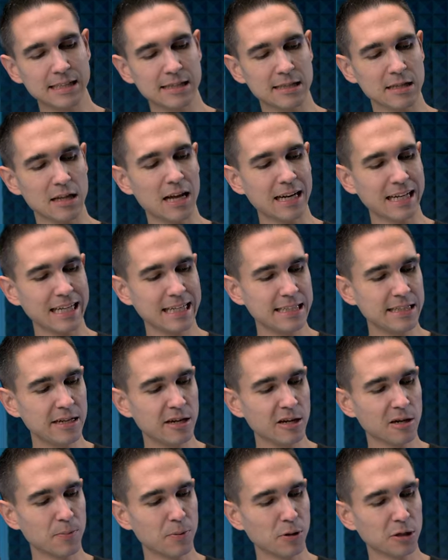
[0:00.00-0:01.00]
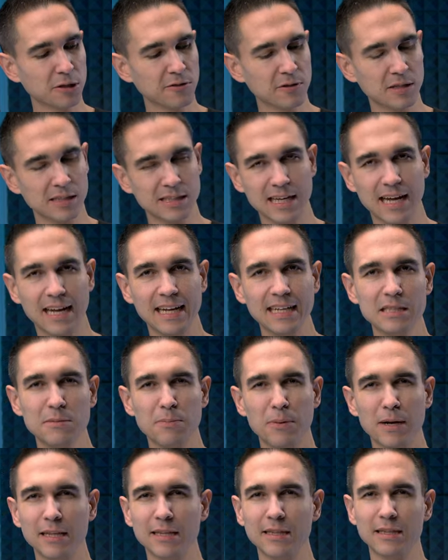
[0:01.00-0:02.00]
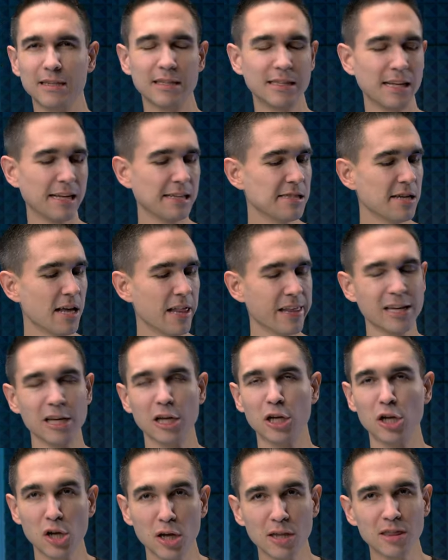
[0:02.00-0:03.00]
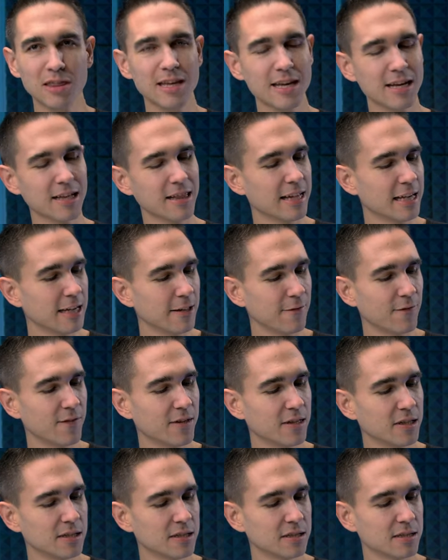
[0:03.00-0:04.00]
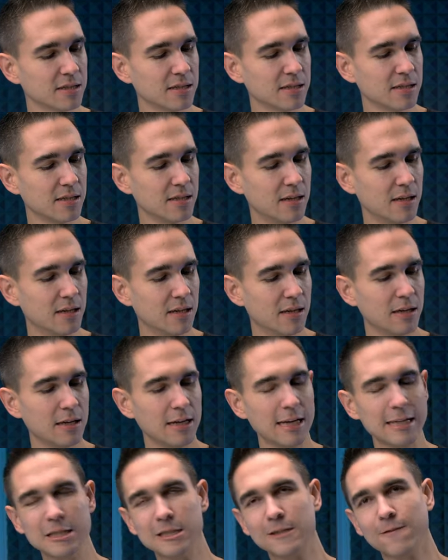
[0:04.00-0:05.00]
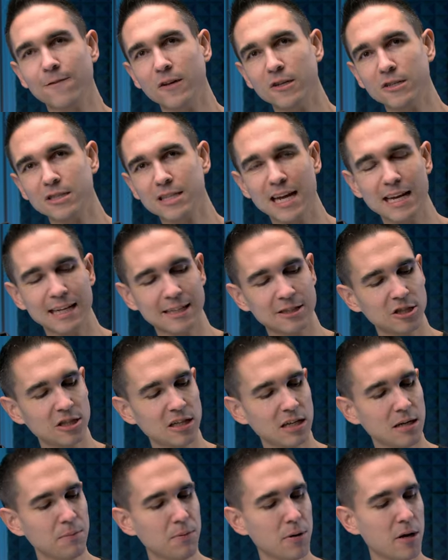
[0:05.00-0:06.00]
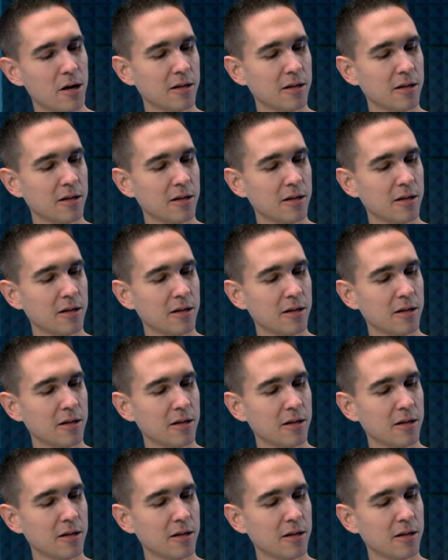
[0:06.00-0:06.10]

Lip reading: It's a lot easier to push from the sides, but it's not like a good thing. Like it just feels kind of cheap.